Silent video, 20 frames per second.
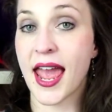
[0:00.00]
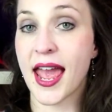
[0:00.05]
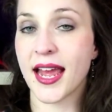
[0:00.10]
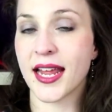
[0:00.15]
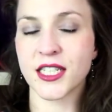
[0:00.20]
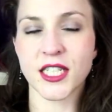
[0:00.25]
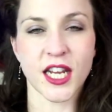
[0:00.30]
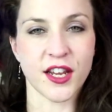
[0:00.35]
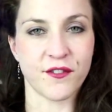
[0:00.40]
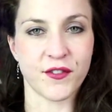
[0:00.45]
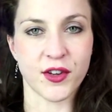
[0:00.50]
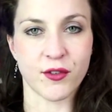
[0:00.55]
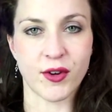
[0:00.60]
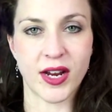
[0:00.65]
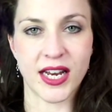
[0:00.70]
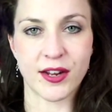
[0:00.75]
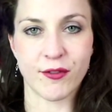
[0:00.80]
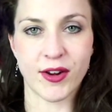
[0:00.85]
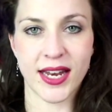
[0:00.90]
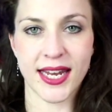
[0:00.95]
and if you
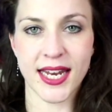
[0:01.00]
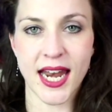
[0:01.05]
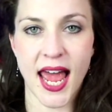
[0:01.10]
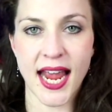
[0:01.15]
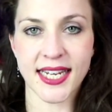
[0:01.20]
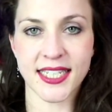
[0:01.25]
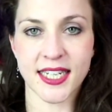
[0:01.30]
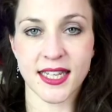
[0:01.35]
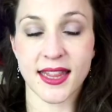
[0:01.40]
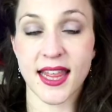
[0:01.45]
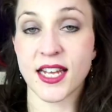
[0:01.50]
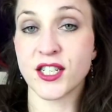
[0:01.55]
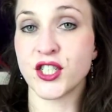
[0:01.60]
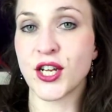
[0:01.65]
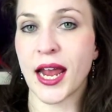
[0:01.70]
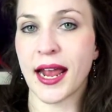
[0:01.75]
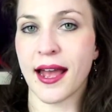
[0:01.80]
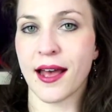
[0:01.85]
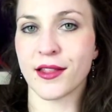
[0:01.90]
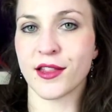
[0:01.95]
really, really liked it, then
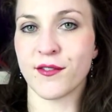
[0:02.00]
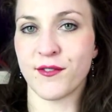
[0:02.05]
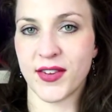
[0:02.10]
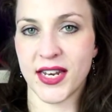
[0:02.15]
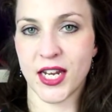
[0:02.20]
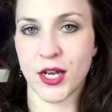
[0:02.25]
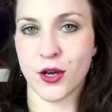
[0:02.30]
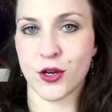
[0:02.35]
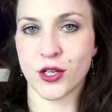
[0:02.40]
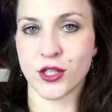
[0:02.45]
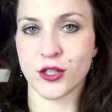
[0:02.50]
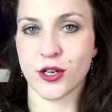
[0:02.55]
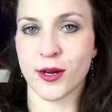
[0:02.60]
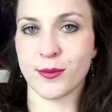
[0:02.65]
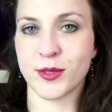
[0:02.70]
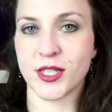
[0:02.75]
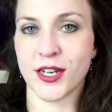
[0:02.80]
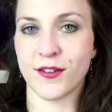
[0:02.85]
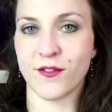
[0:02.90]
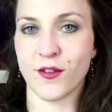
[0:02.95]
check out the video
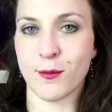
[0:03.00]
description